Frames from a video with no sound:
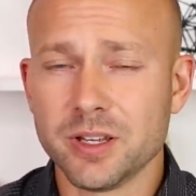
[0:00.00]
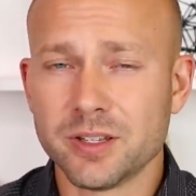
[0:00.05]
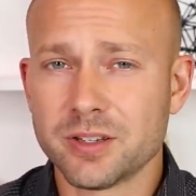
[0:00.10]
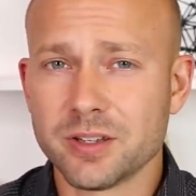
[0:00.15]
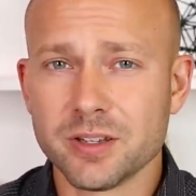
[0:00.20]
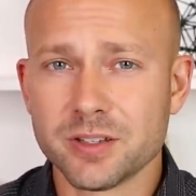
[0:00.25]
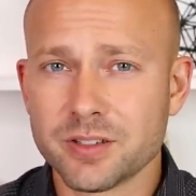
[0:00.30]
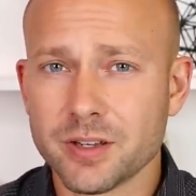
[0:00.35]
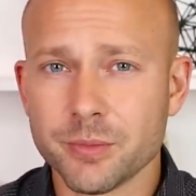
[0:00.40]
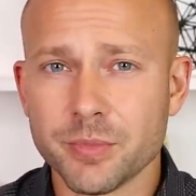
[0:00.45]

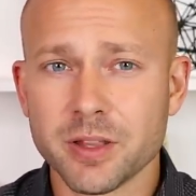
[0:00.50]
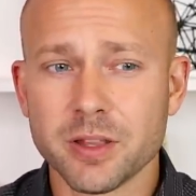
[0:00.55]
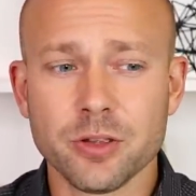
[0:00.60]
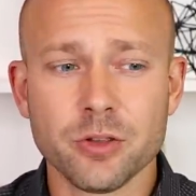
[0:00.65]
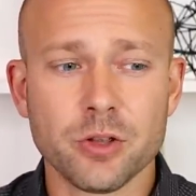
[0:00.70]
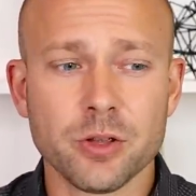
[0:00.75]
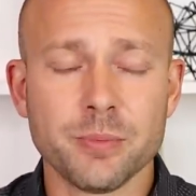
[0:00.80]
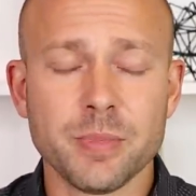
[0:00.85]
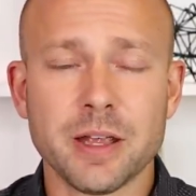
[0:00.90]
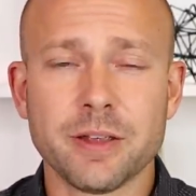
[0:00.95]
It's, it's something that
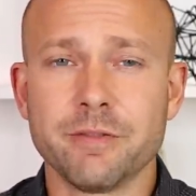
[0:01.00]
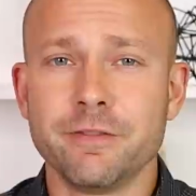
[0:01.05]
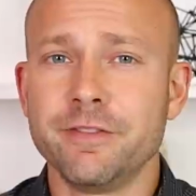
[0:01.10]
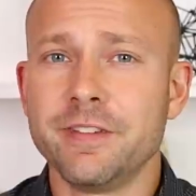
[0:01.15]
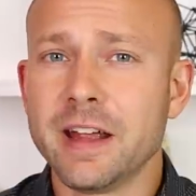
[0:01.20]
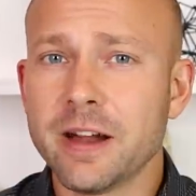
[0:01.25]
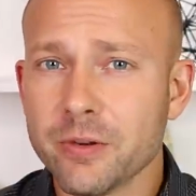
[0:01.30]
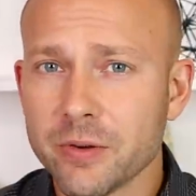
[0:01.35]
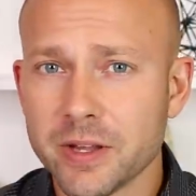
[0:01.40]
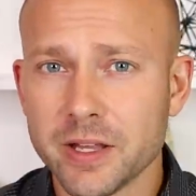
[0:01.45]
you can make
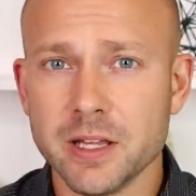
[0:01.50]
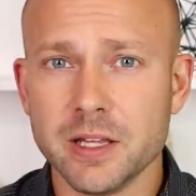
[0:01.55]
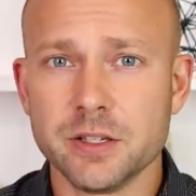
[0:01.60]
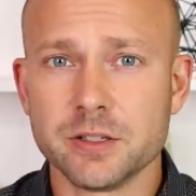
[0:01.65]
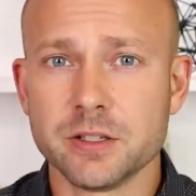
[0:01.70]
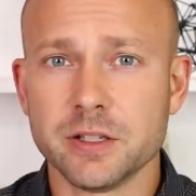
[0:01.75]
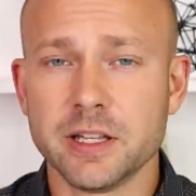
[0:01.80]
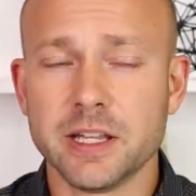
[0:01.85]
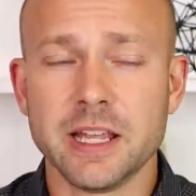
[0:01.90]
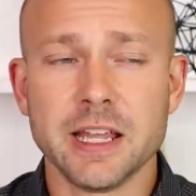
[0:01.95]
very
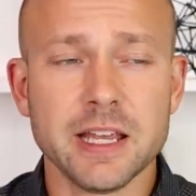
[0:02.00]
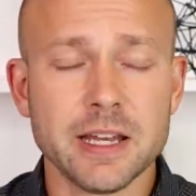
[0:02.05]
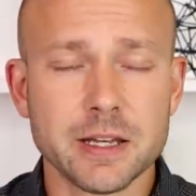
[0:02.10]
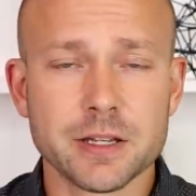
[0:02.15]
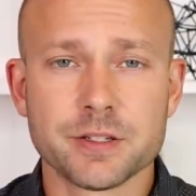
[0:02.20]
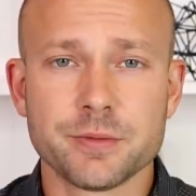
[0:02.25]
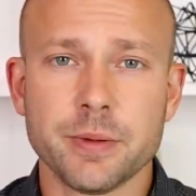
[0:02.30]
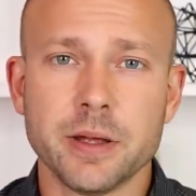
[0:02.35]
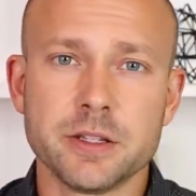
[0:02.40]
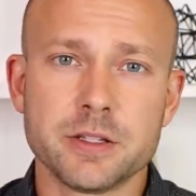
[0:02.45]
easily,
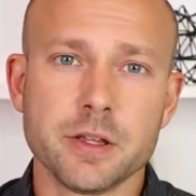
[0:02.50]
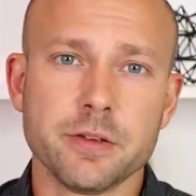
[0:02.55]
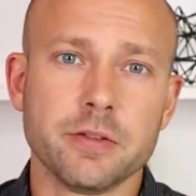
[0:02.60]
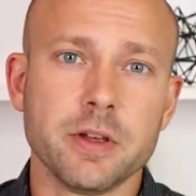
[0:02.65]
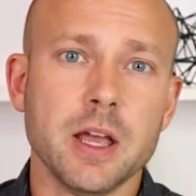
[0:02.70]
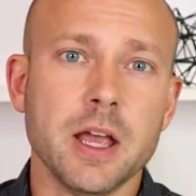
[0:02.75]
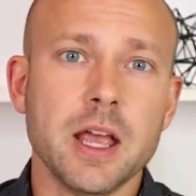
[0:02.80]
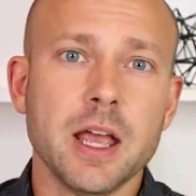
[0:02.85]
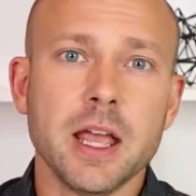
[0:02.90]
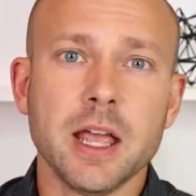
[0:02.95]
inexpensive,